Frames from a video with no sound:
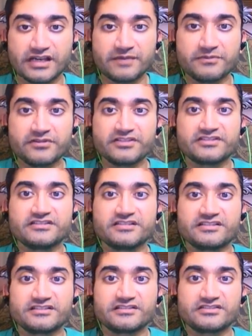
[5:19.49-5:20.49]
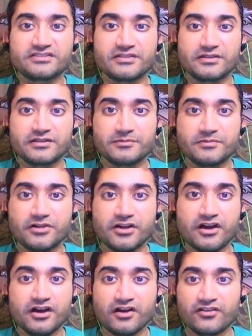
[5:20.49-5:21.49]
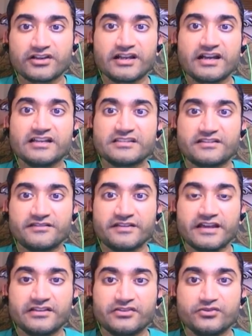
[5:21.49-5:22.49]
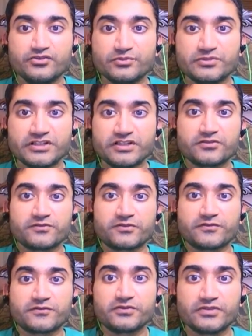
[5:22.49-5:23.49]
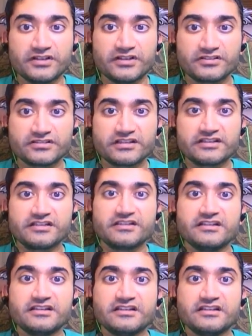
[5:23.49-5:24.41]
I've been listening to some other guys that have had YouTube channels for a few years, and